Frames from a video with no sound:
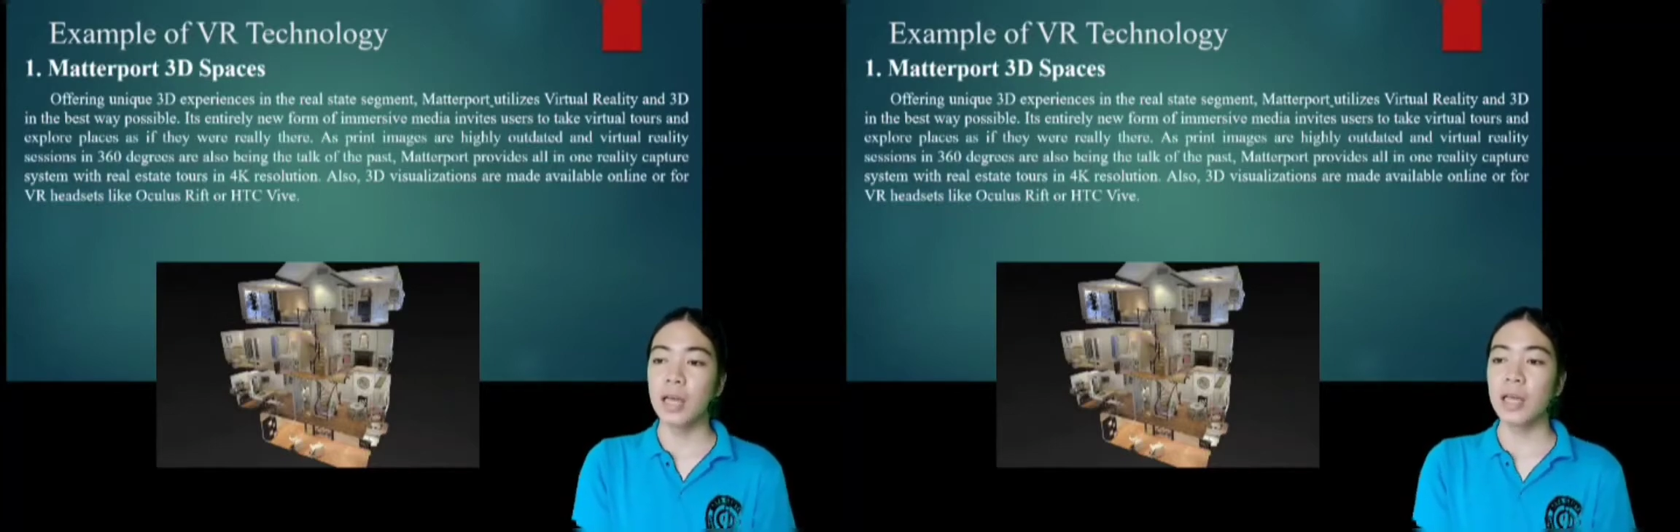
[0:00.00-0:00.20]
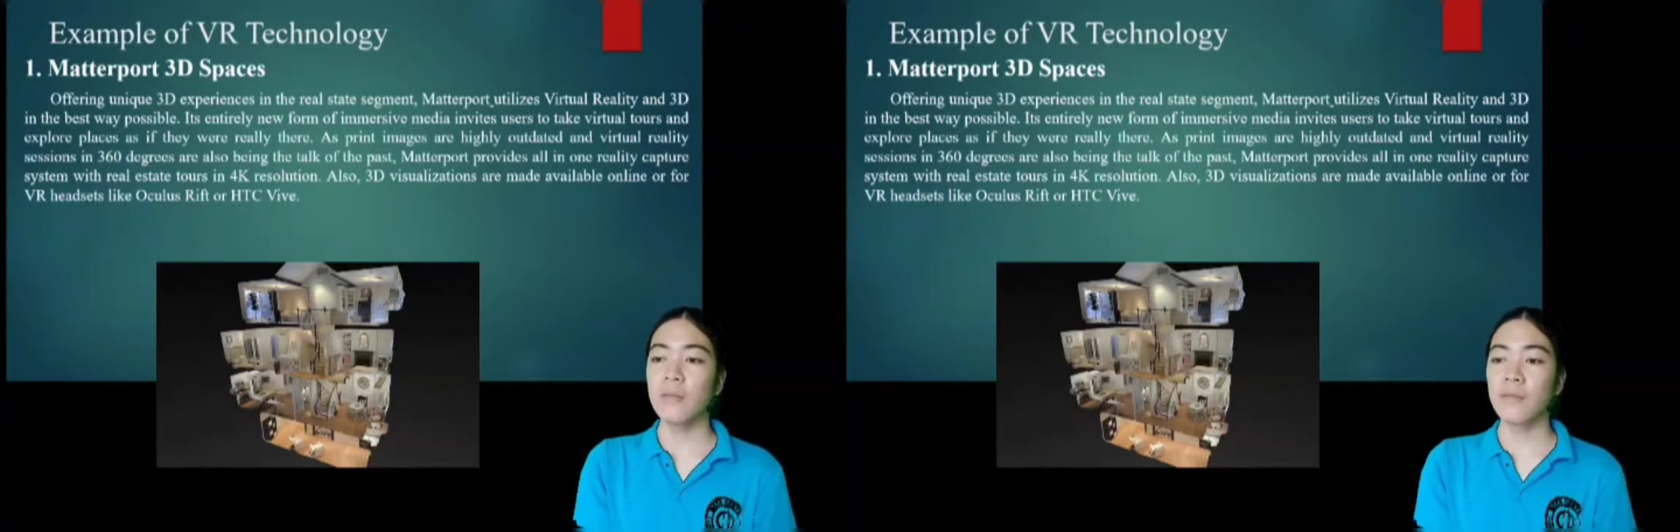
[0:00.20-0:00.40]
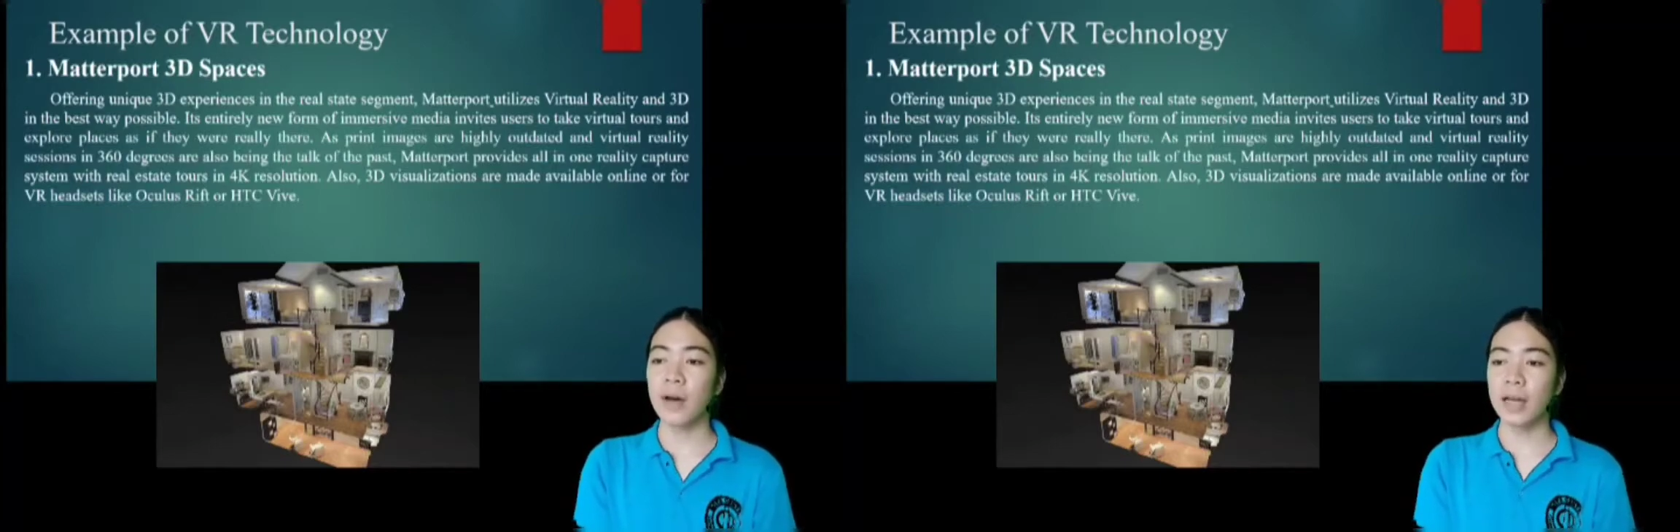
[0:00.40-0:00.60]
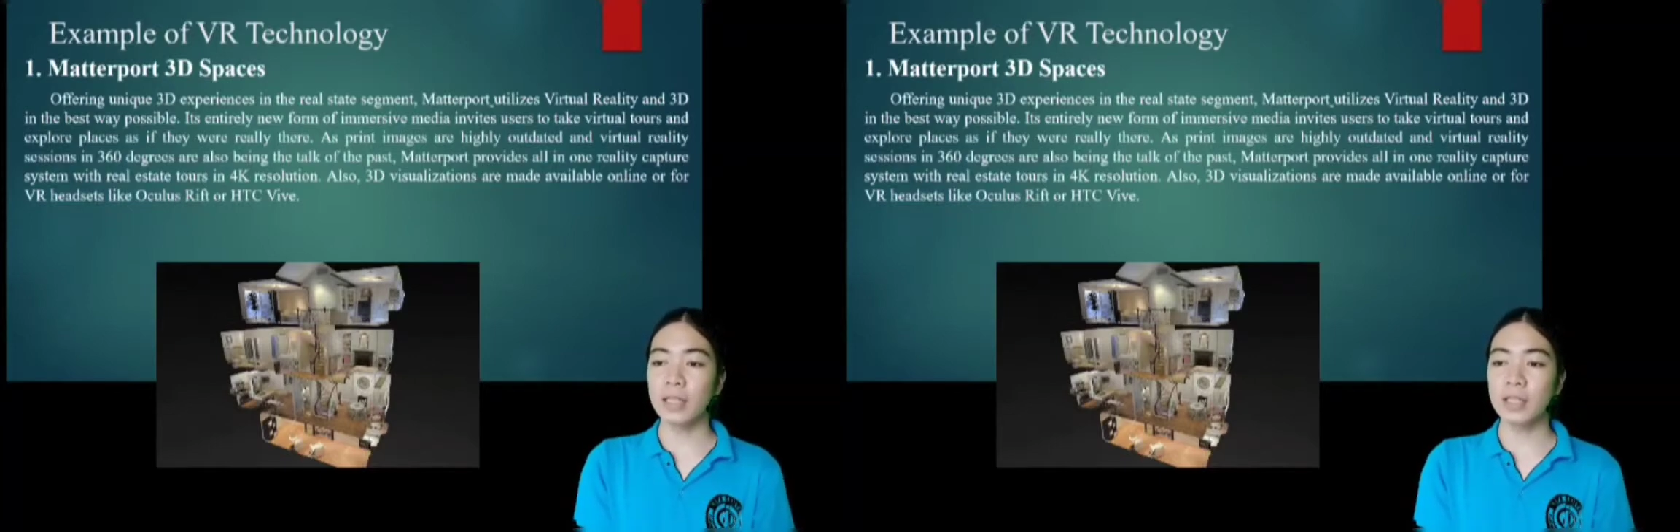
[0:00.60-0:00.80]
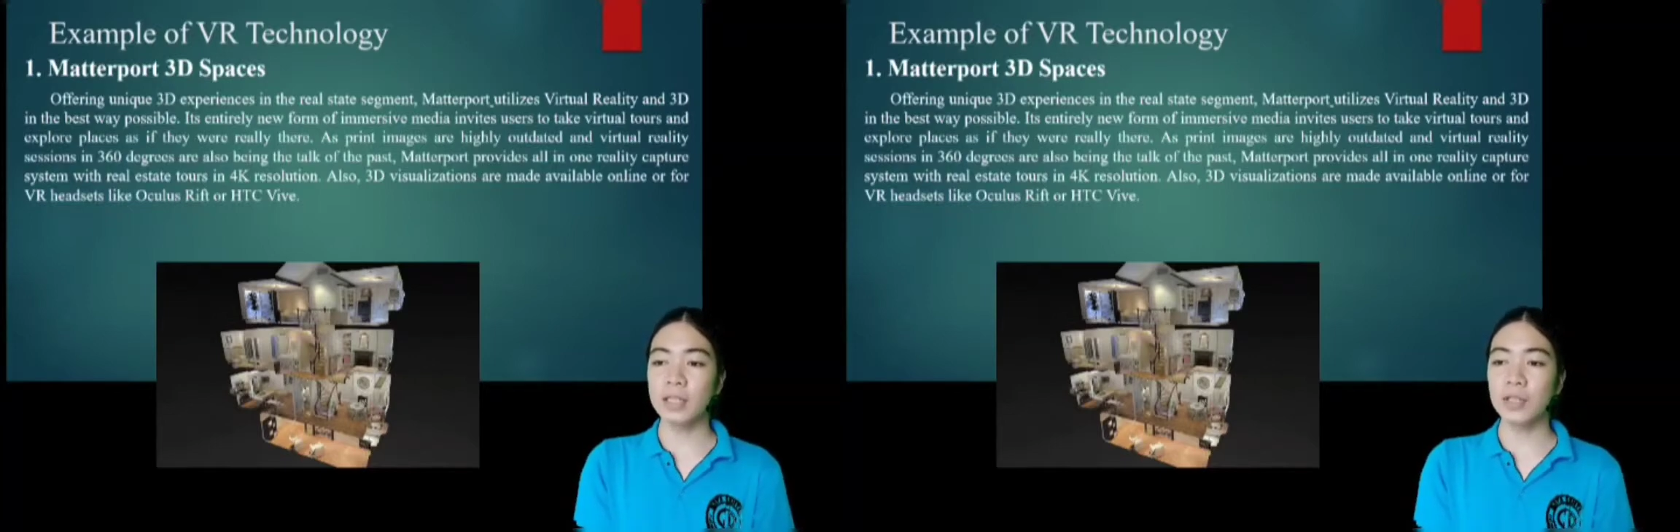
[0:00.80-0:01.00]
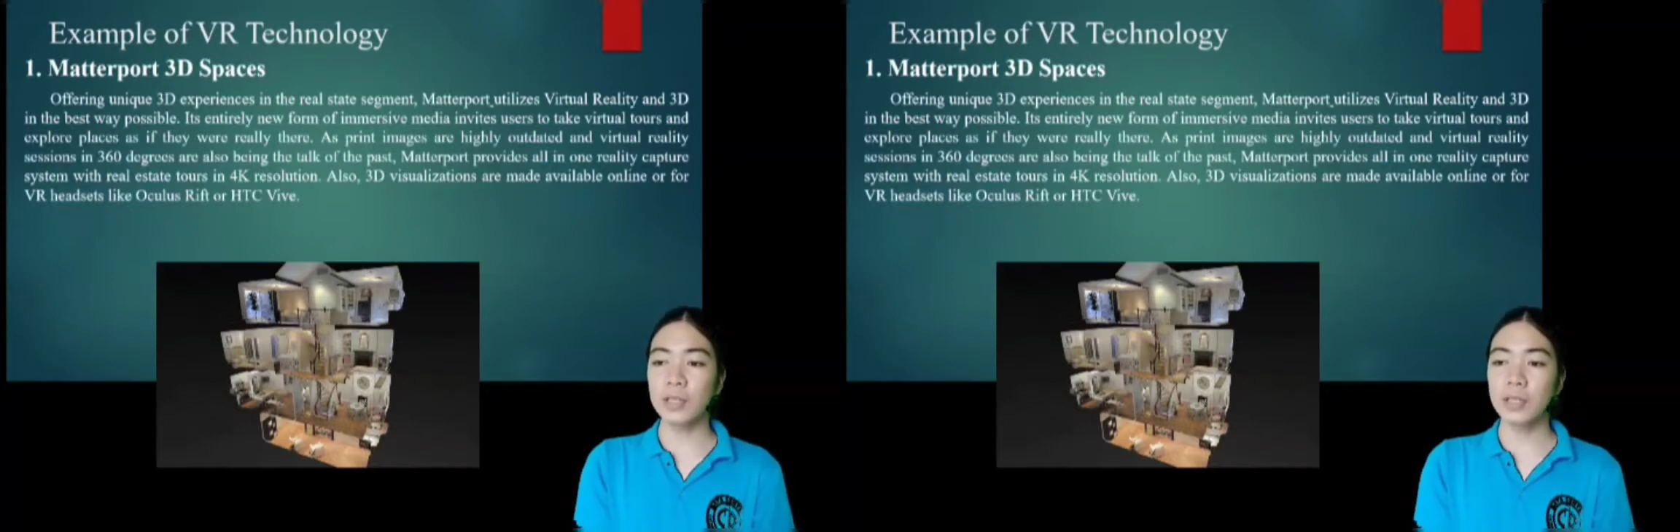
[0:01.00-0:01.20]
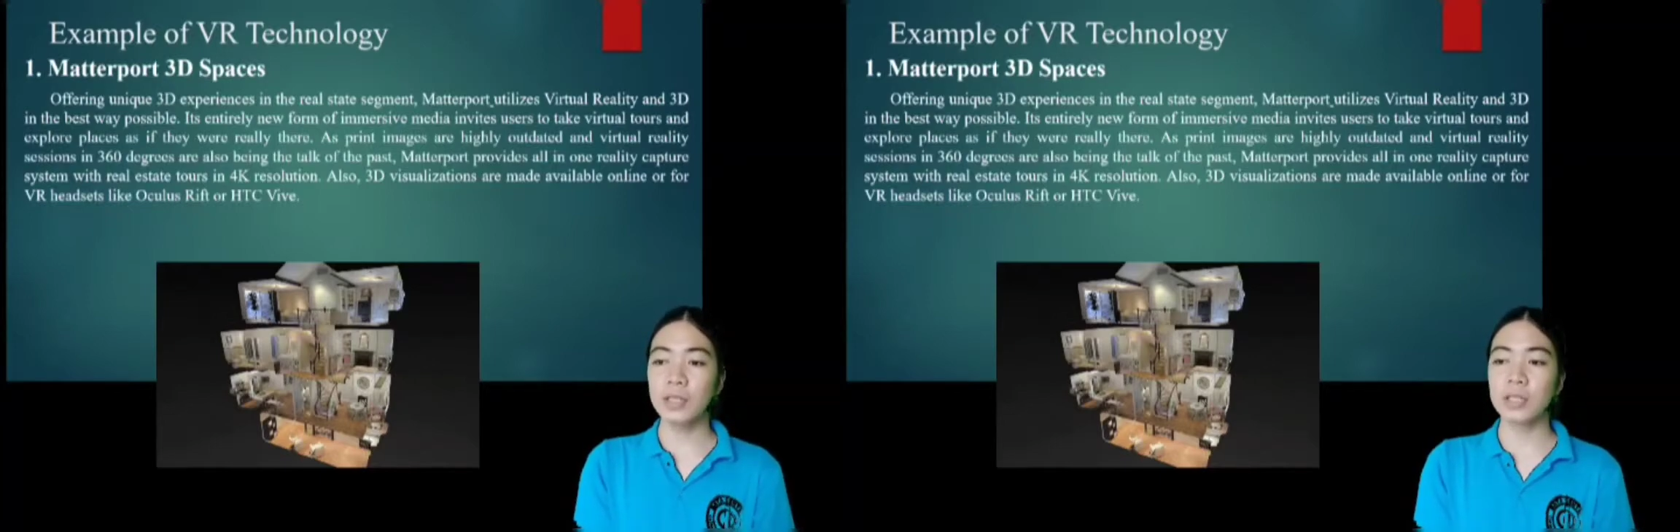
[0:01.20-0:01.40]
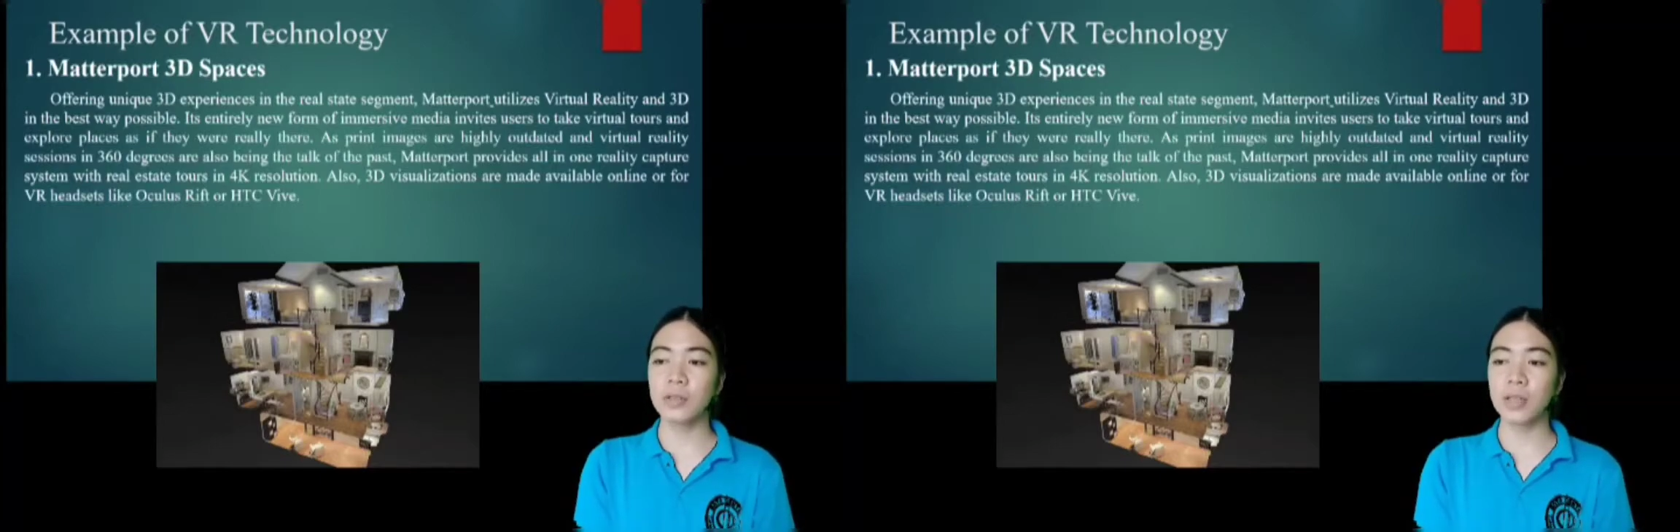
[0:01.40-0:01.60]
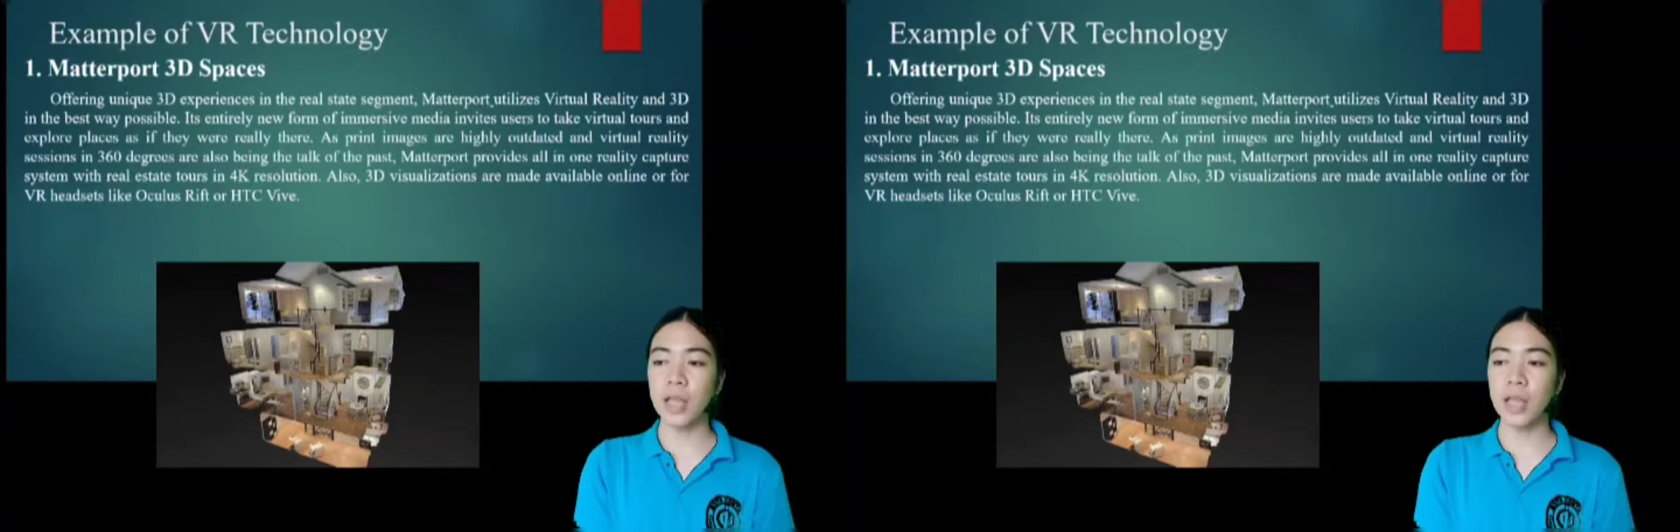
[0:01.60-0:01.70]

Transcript: invites users to